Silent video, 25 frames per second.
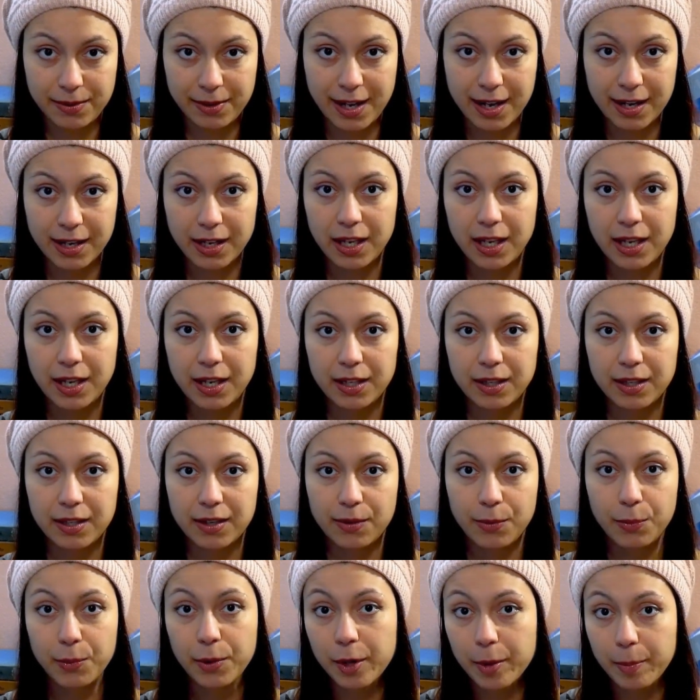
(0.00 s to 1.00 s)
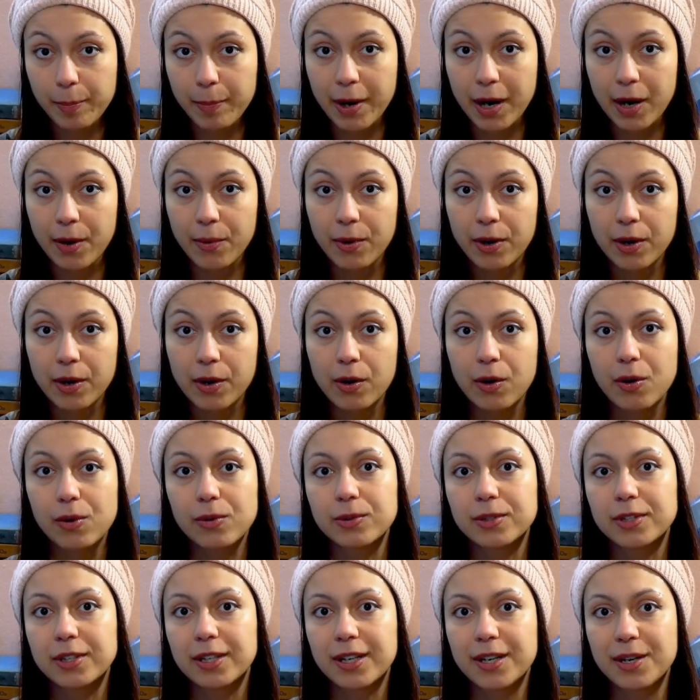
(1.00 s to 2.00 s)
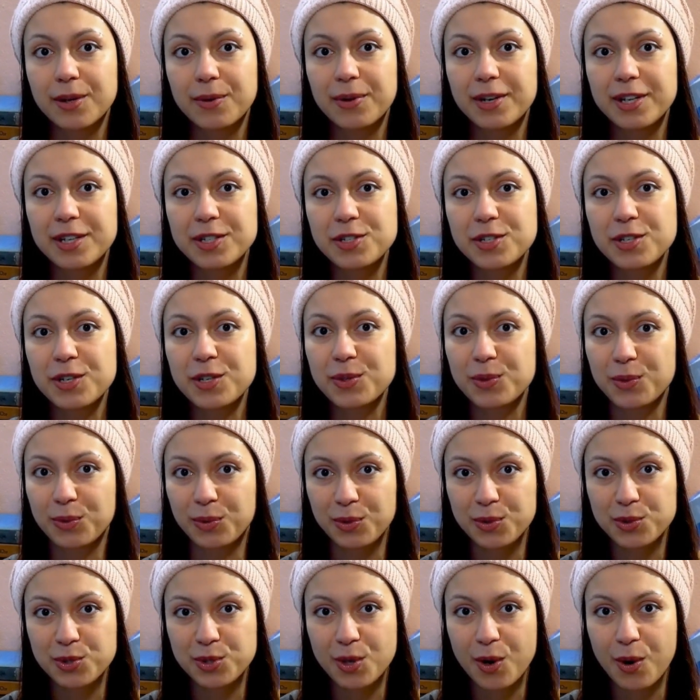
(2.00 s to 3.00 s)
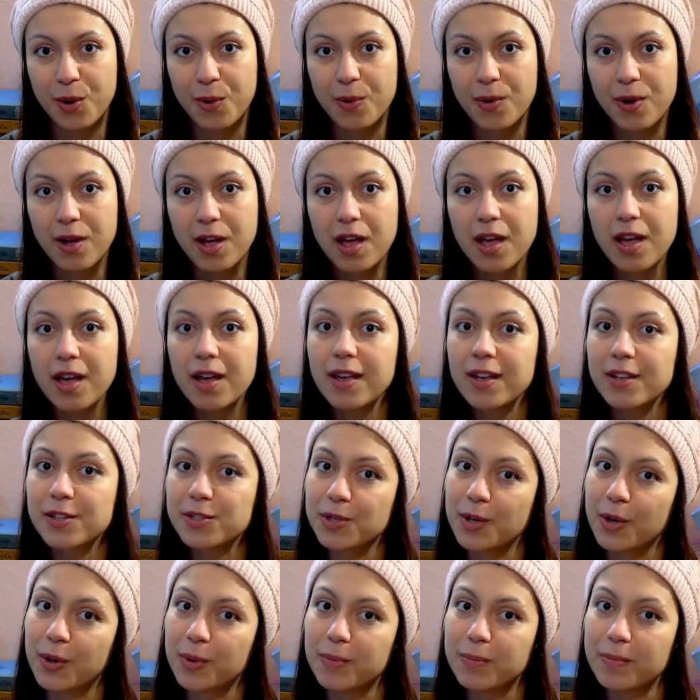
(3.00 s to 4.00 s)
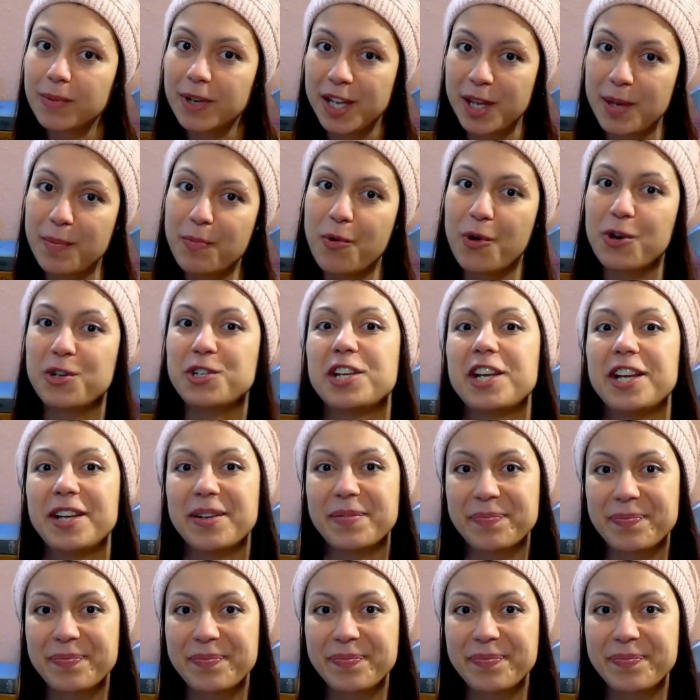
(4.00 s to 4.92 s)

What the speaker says: lacking the willpower or the courage to do so. So keep watching.